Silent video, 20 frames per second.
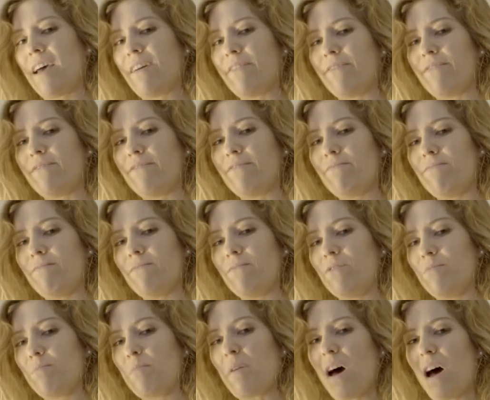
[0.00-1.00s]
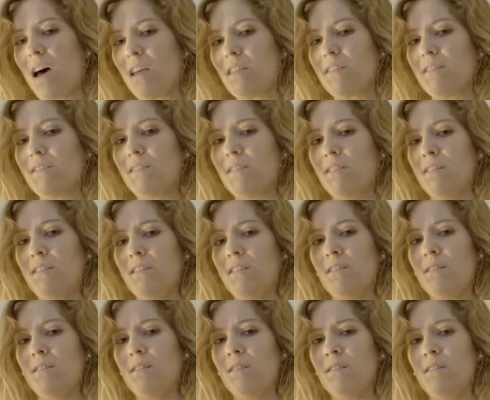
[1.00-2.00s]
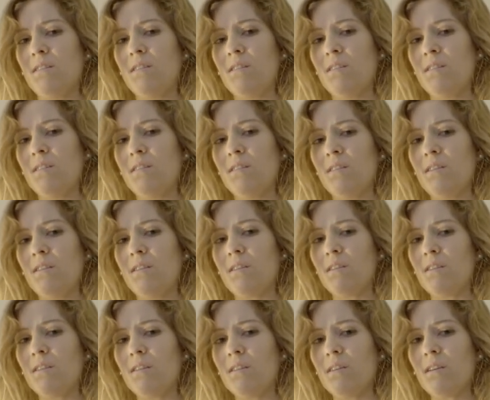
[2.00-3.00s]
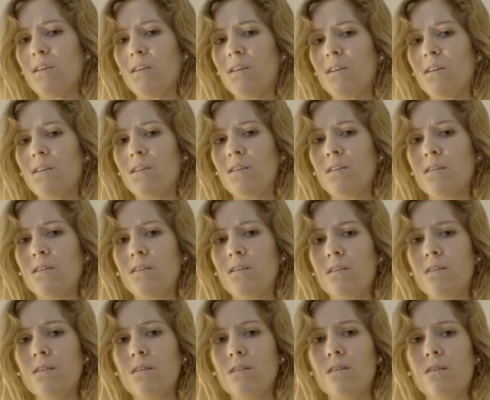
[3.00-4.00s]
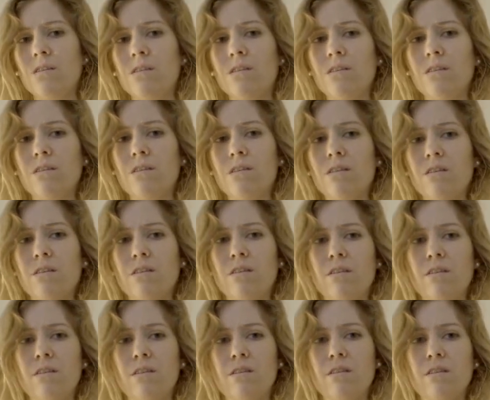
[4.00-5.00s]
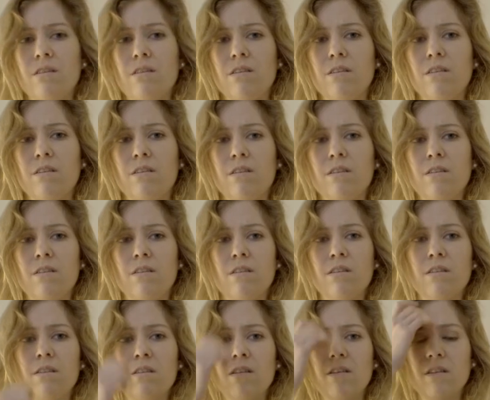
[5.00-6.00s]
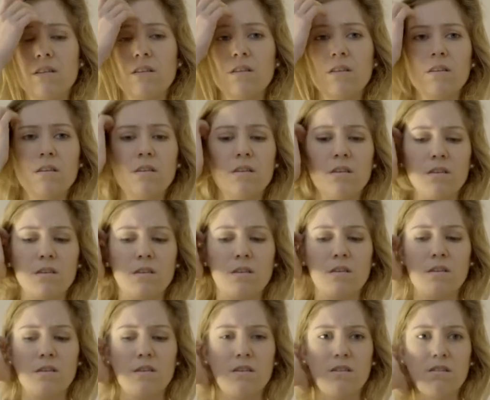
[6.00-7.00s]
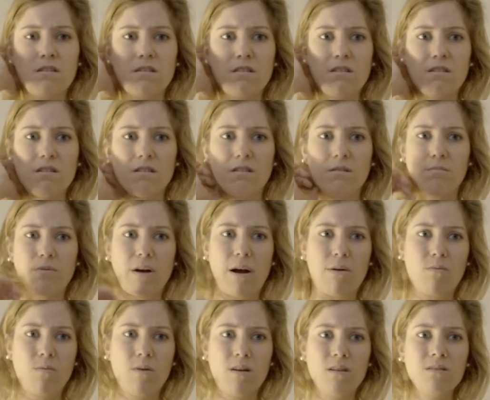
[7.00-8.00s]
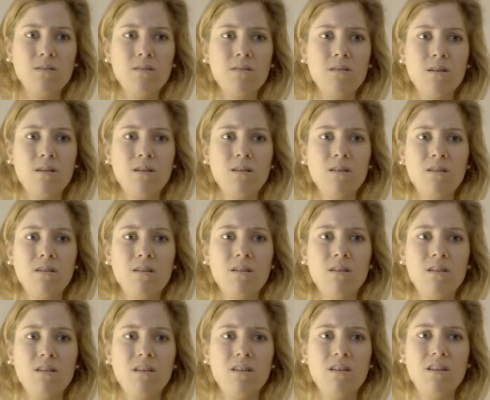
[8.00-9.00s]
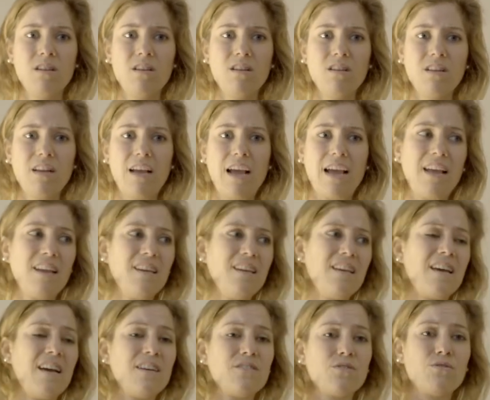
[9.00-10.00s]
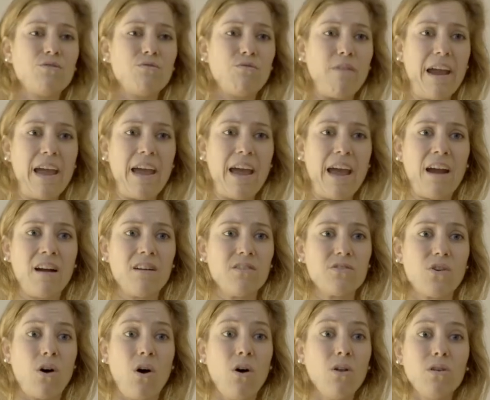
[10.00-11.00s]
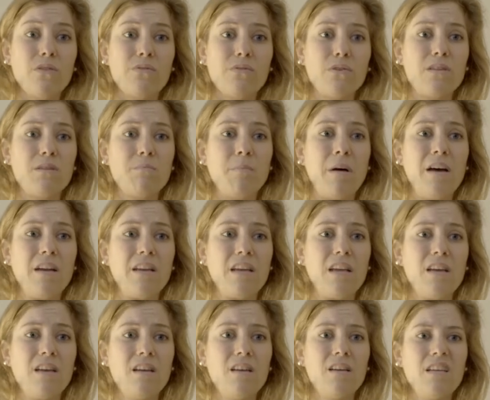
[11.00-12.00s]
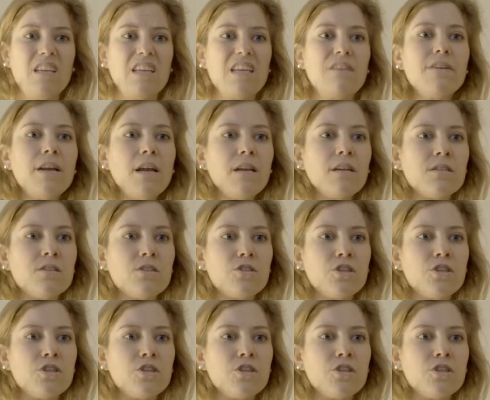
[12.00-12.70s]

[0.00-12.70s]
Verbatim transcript: have spots. Age spots. Liver spots. Death spots. Little brown ones? And he has gray hairs all over his body, even on his